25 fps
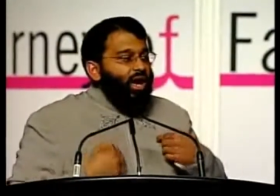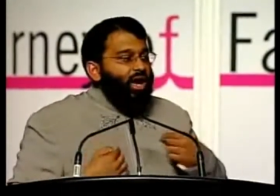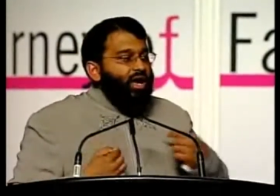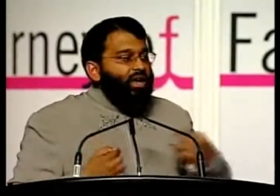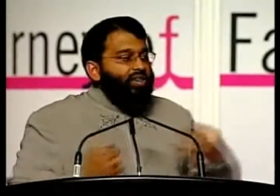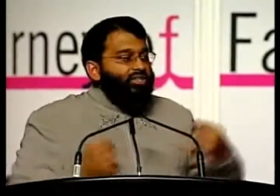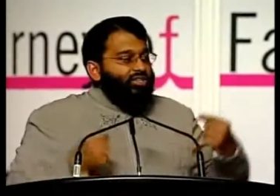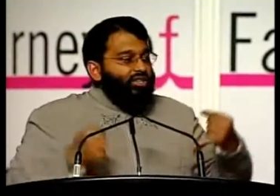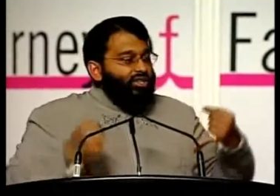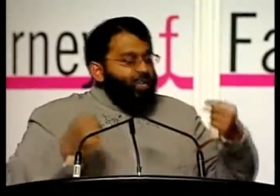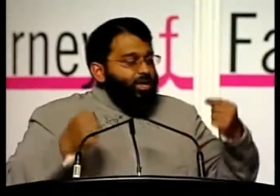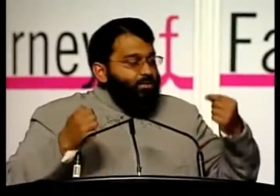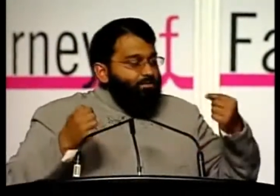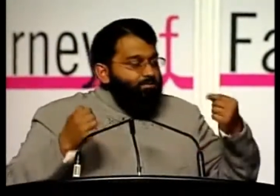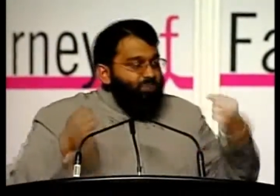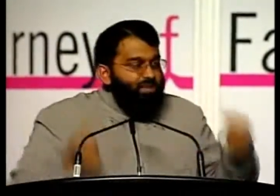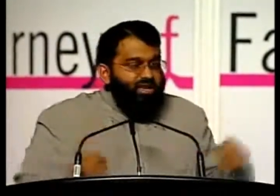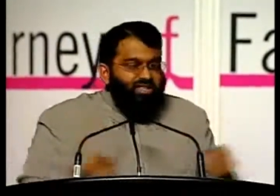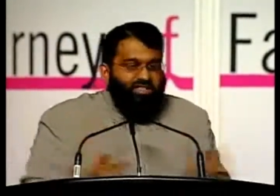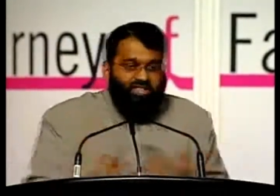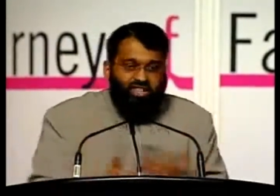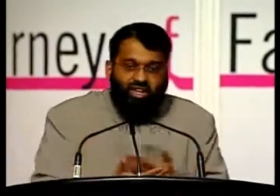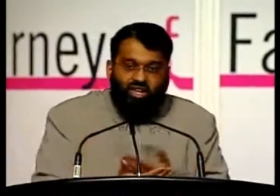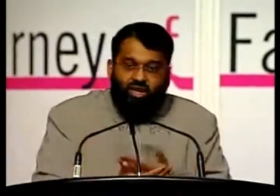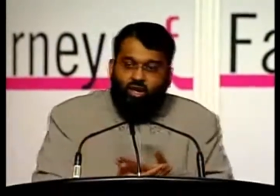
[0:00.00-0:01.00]
lies in
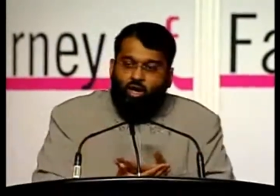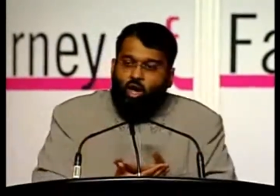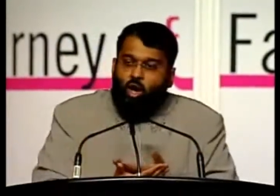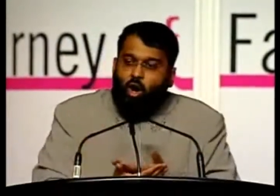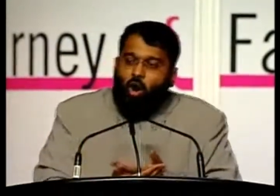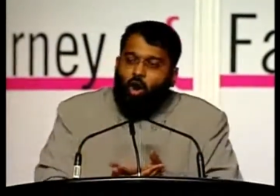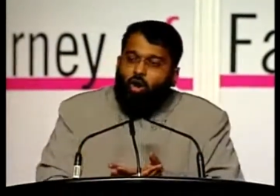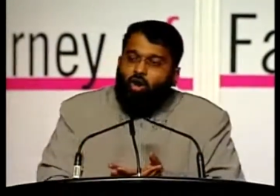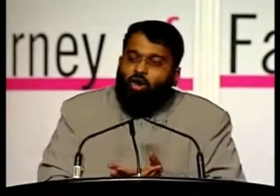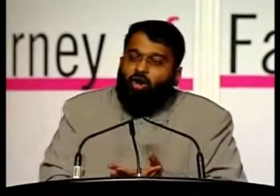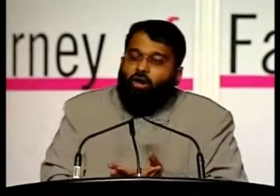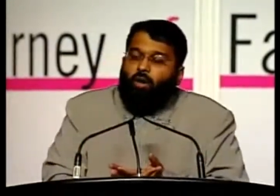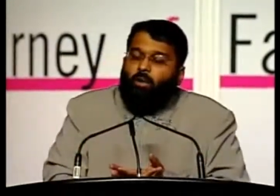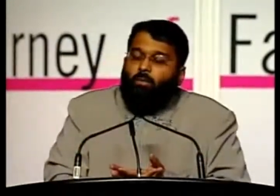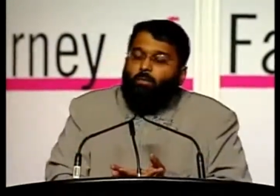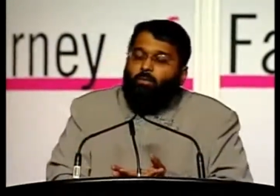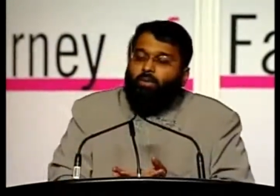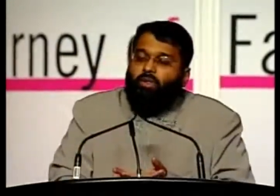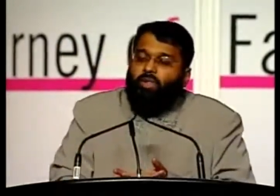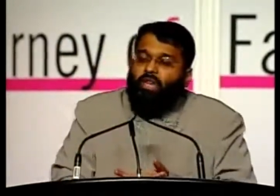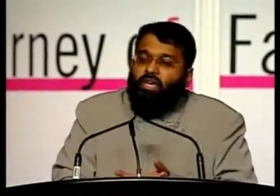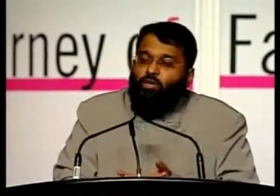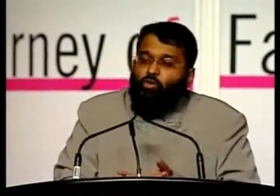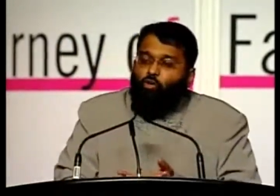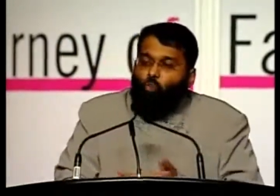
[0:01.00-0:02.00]
admitting our
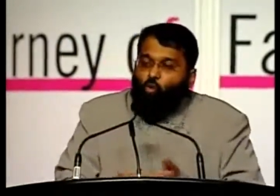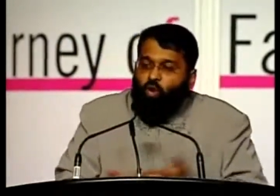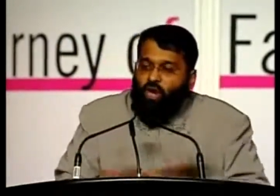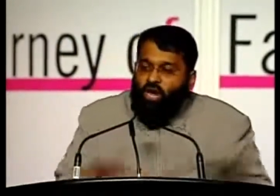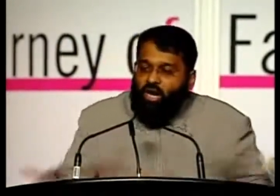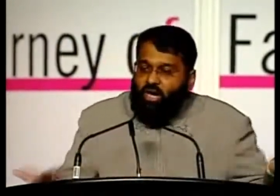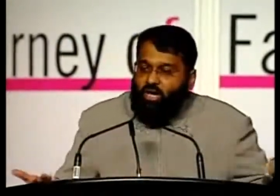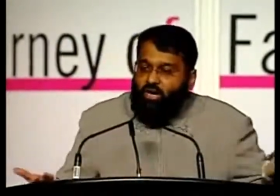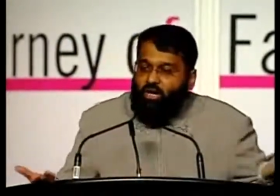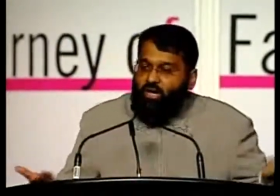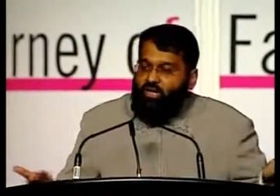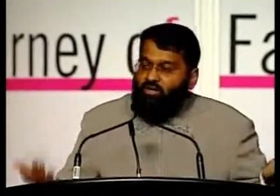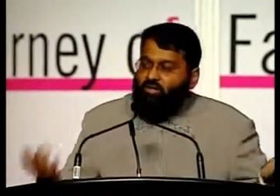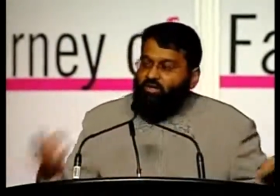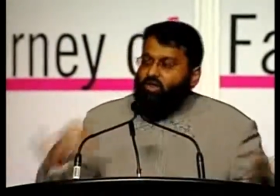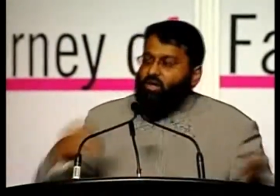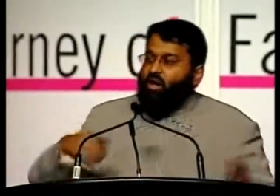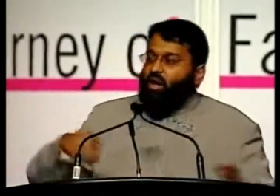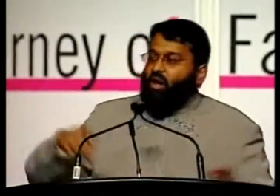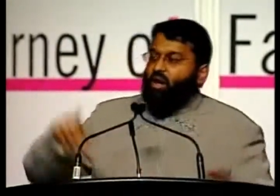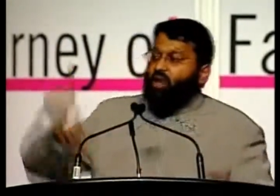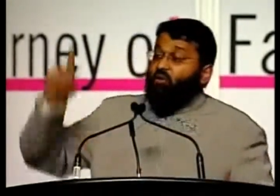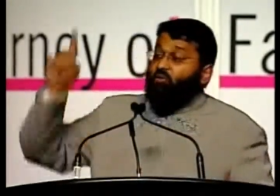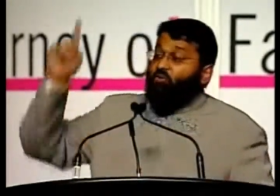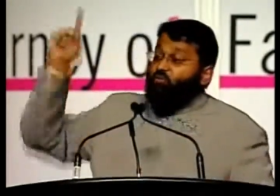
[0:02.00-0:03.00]
complete weakness
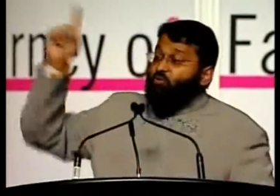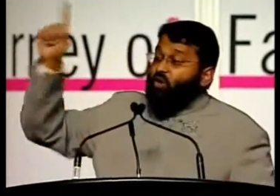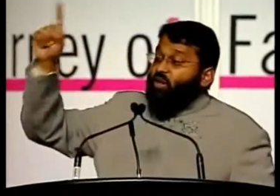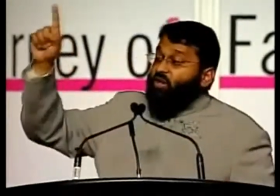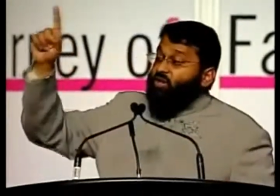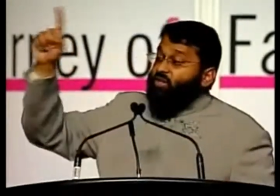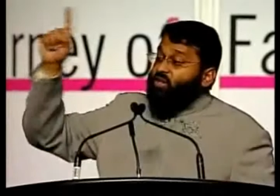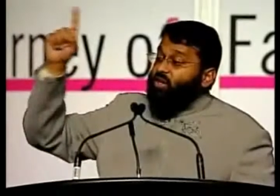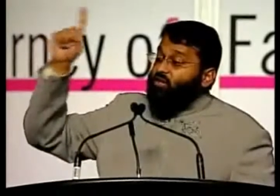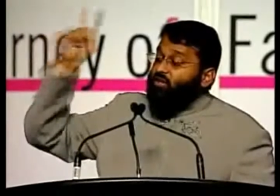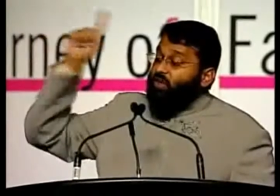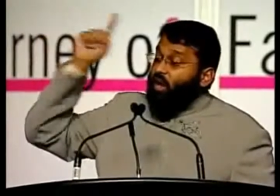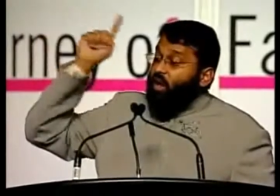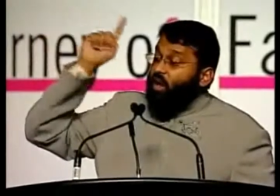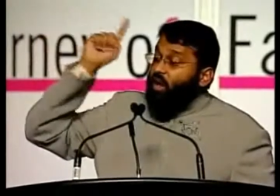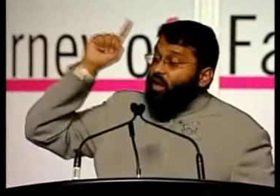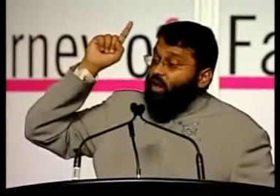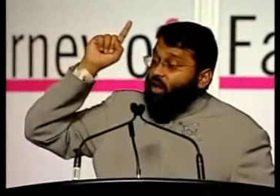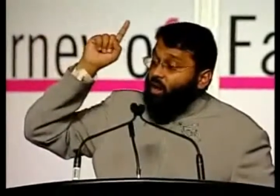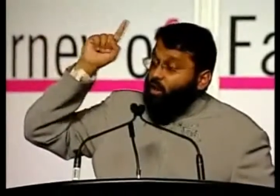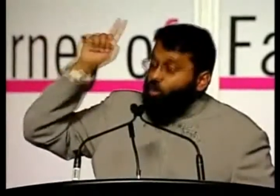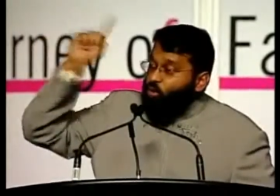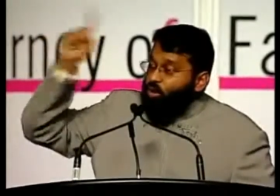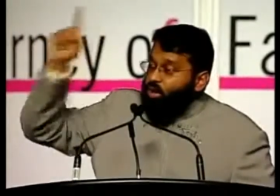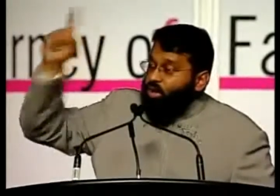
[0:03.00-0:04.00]
in front of
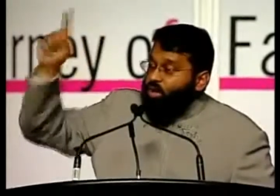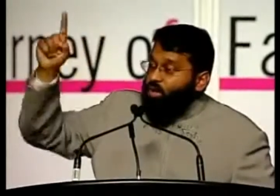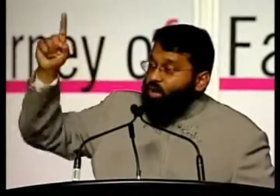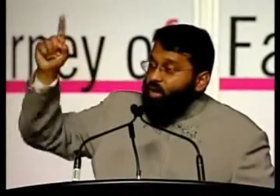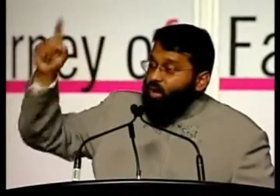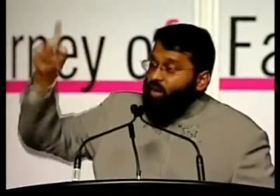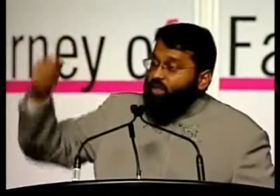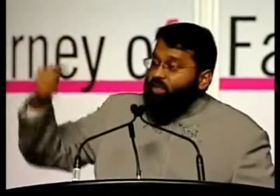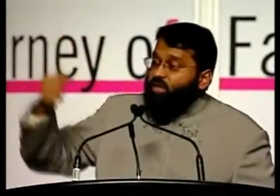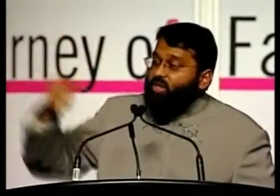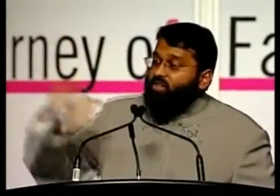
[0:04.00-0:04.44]
Al-Qawi.